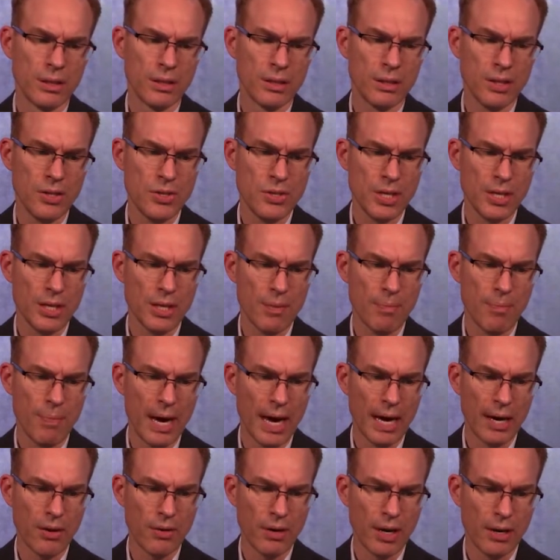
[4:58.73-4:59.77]
let's set the
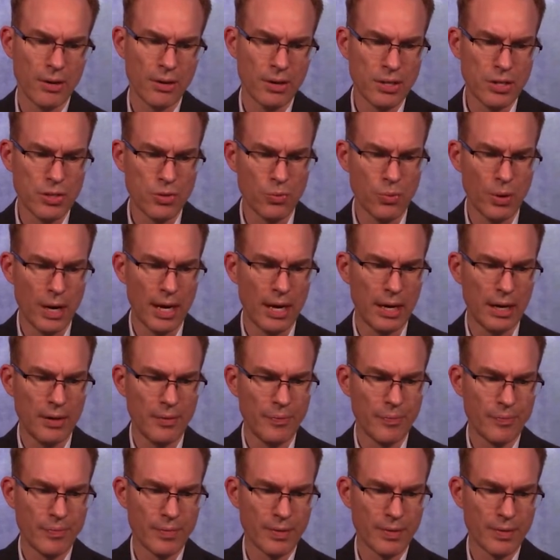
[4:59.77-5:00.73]
background as well.